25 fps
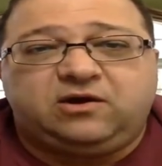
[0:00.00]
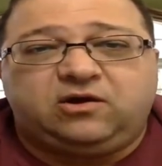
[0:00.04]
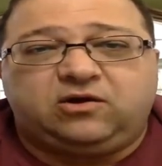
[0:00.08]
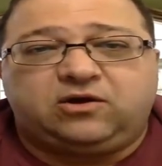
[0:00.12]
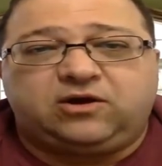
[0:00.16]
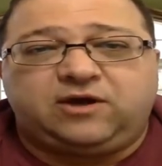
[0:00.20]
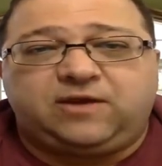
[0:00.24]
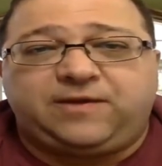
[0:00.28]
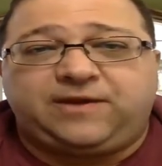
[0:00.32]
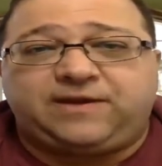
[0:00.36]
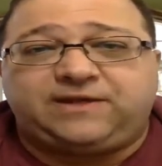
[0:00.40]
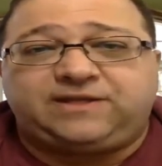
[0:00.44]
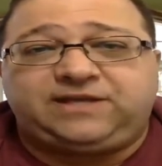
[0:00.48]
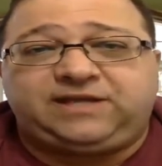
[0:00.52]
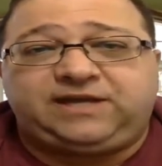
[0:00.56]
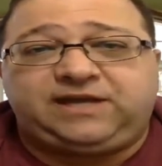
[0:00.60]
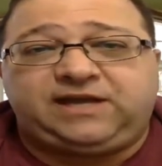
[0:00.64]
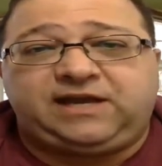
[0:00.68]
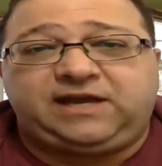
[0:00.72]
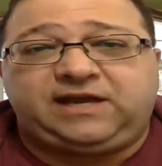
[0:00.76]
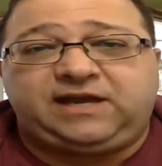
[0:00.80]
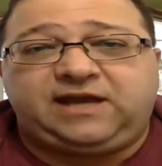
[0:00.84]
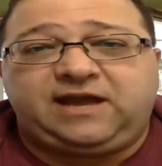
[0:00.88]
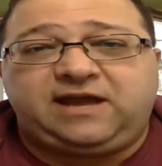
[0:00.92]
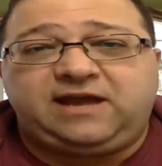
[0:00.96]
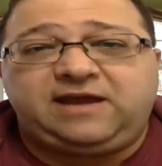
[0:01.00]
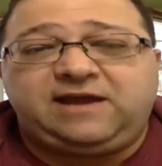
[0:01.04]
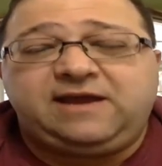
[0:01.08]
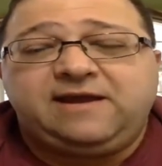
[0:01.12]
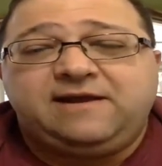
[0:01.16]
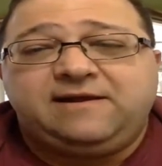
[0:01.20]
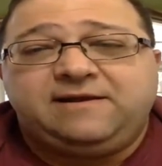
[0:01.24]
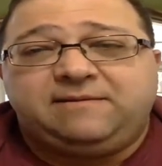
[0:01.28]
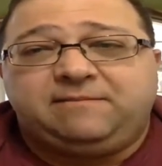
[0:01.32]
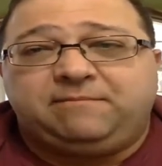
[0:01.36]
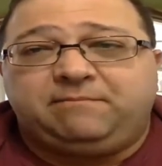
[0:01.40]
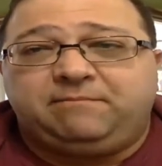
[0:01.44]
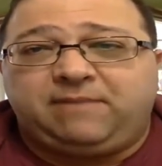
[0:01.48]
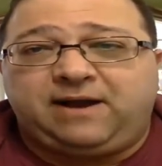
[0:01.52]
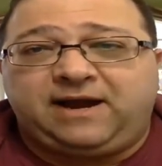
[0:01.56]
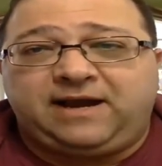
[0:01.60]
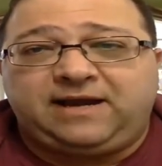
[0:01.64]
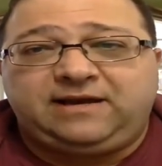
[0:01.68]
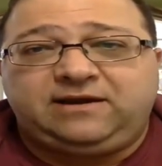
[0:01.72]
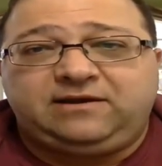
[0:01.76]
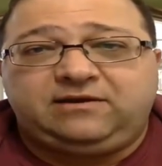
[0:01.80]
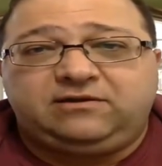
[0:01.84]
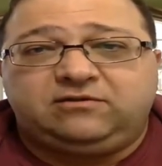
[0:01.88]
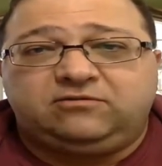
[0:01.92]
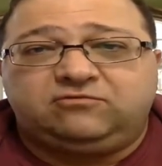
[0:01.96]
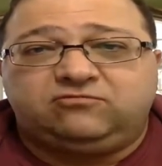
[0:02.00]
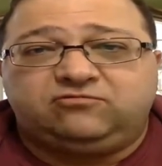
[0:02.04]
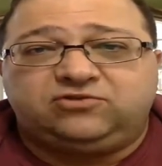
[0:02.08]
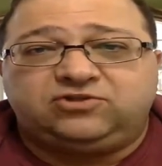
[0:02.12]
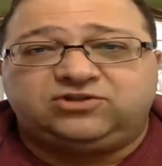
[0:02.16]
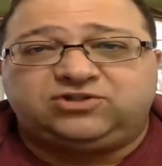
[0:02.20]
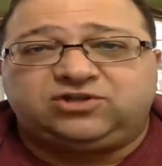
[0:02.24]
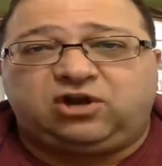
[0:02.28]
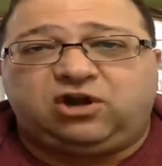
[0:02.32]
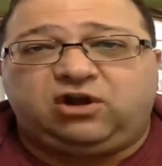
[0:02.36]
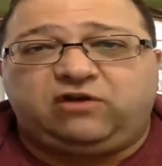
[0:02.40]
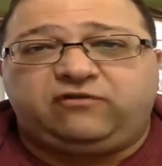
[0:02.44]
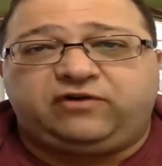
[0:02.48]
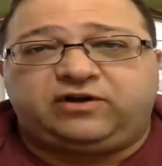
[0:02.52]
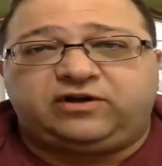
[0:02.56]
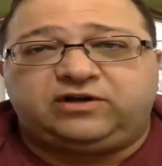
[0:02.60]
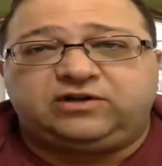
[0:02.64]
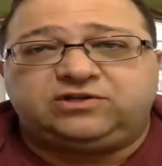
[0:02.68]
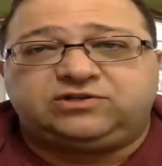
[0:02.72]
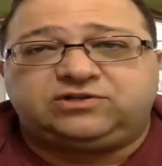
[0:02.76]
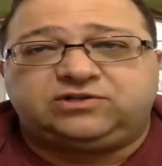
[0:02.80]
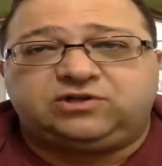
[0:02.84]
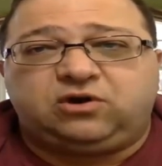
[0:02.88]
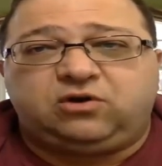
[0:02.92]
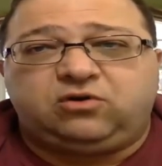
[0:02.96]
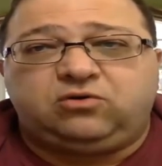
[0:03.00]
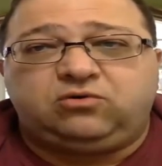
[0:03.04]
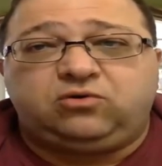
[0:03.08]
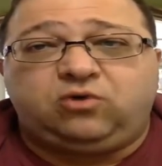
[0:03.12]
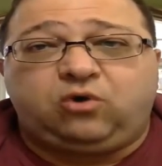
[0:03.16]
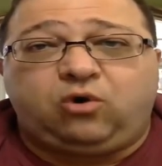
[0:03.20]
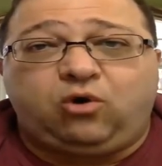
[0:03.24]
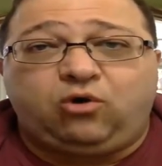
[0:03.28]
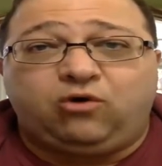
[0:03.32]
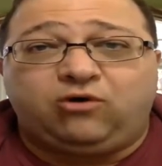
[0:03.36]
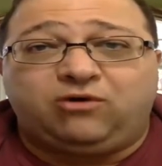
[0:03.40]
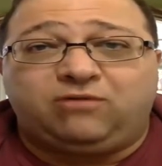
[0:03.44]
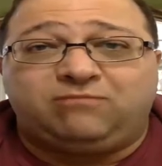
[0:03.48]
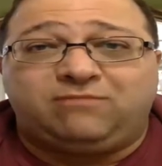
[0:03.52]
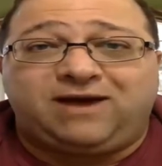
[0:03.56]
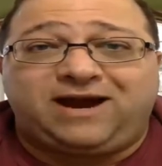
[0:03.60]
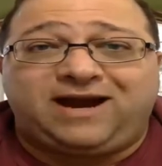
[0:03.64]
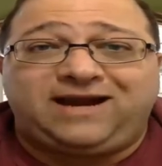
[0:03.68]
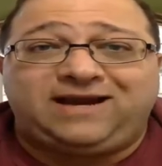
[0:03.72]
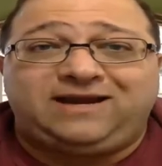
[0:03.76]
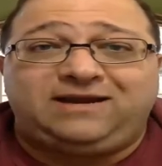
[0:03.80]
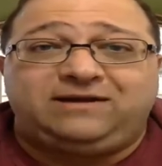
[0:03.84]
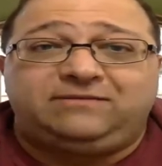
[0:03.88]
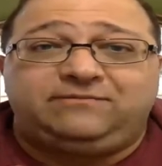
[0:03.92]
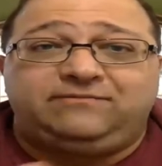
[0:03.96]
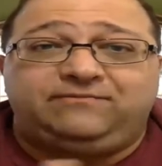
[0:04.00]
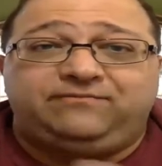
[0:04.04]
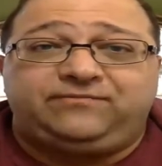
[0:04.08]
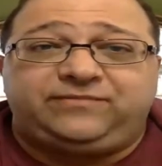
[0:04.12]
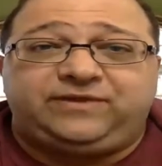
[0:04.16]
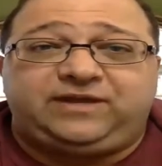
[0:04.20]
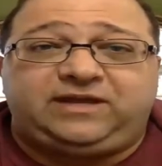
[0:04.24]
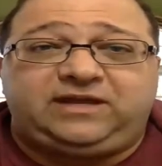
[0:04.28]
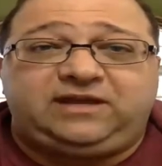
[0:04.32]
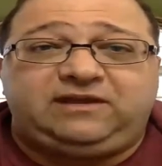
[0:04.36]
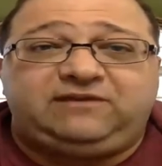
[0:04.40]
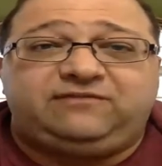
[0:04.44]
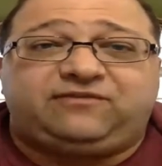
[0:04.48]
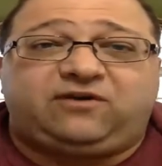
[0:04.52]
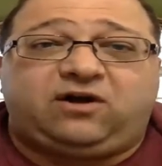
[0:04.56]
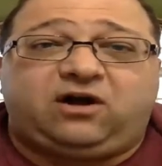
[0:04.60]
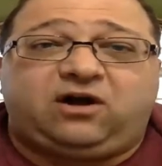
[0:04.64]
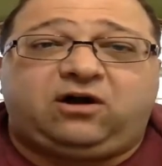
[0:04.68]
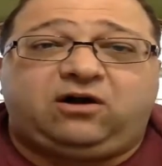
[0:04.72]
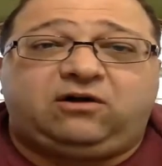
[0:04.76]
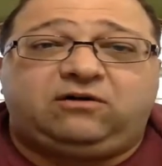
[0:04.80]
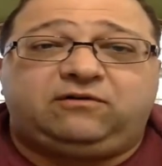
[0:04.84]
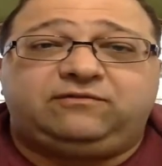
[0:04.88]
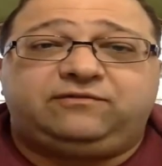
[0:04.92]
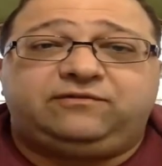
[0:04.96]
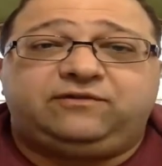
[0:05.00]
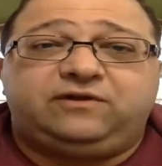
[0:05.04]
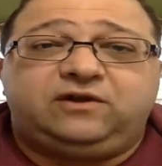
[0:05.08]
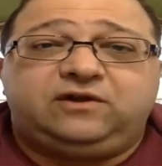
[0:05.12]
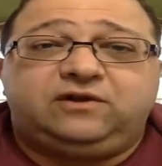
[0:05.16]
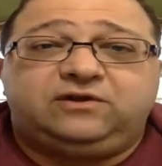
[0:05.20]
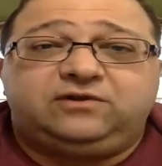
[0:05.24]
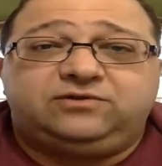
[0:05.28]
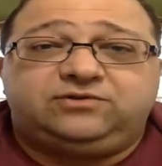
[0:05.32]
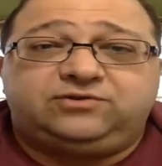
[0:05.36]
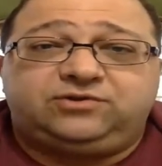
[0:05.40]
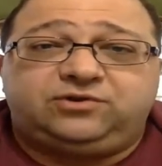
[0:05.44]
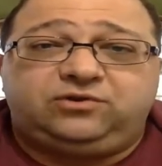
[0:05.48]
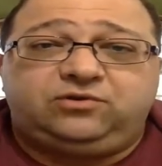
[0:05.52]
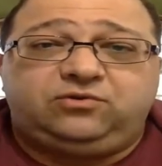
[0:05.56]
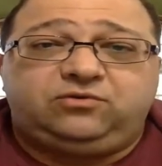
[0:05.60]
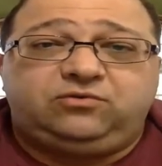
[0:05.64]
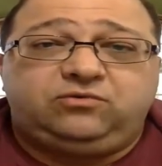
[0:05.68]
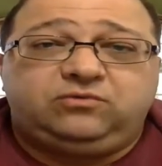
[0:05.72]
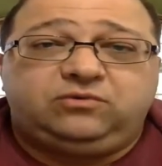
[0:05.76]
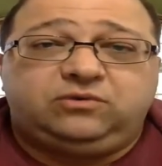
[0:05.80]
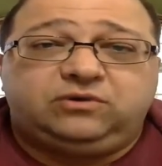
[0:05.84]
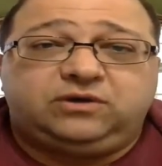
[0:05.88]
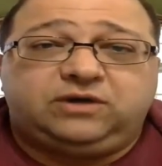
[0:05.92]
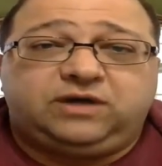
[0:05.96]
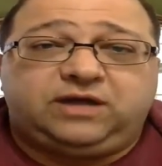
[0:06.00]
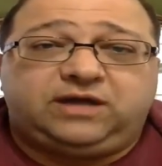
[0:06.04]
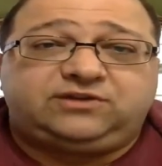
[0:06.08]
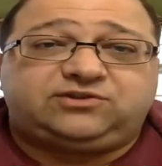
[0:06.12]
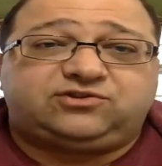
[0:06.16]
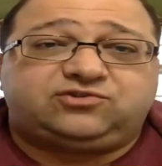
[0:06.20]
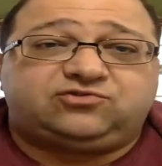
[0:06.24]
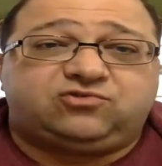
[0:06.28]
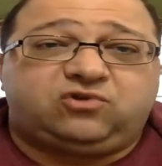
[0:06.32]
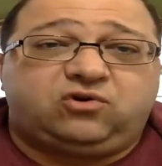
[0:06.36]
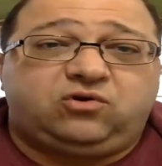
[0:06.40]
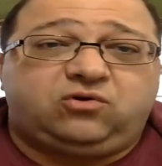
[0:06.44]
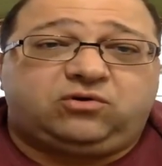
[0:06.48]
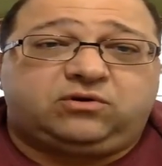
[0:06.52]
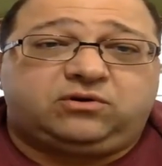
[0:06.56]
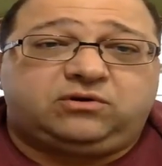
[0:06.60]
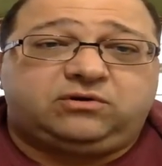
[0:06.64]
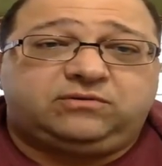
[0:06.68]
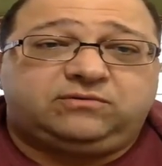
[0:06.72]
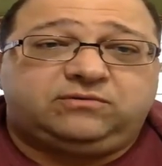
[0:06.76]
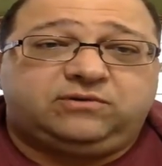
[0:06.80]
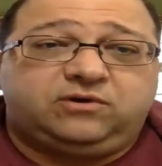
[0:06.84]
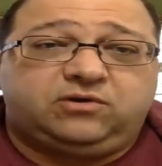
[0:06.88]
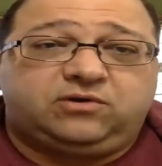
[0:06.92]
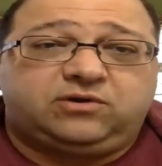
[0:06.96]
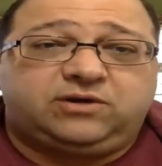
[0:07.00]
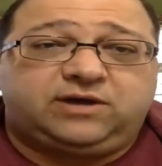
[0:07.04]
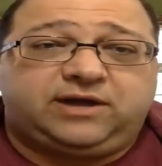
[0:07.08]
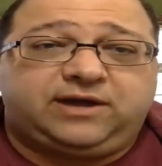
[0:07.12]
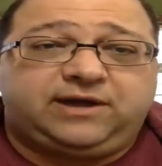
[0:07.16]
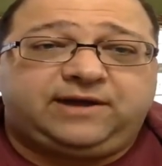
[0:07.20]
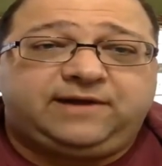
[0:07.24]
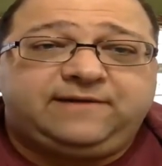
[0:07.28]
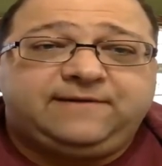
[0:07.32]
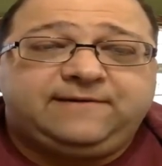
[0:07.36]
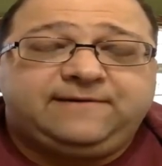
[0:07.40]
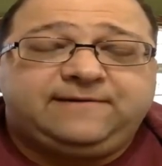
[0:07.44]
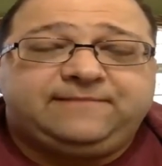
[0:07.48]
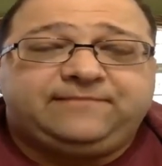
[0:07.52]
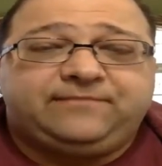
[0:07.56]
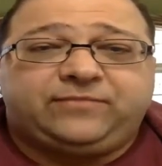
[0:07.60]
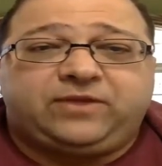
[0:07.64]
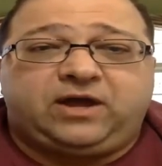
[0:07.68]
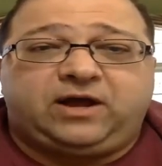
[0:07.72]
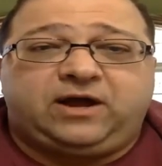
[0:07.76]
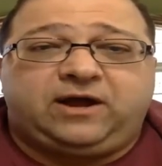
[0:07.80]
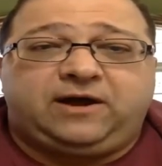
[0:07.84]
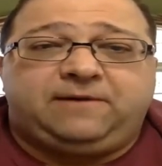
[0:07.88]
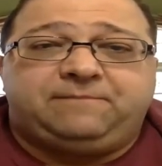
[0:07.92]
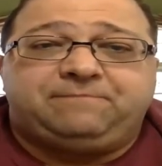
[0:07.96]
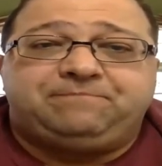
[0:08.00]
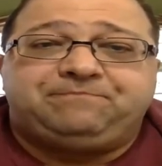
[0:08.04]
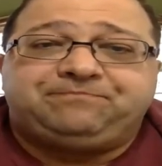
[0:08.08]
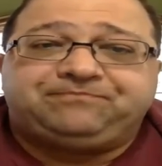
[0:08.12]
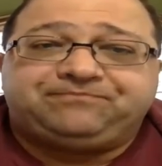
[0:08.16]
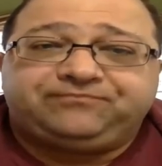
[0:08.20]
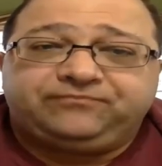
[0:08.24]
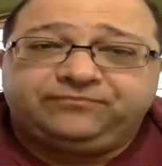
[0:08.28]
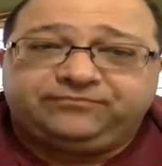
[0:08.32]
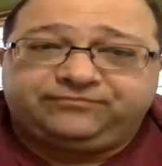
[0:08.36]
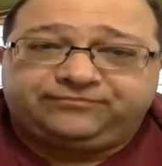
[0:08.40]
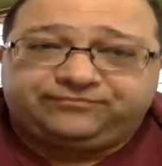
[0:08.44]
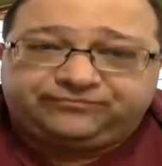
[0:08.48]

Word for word: Okay, that TIA might resolve on its own, or it might evolve to a stroke. Okay. Um,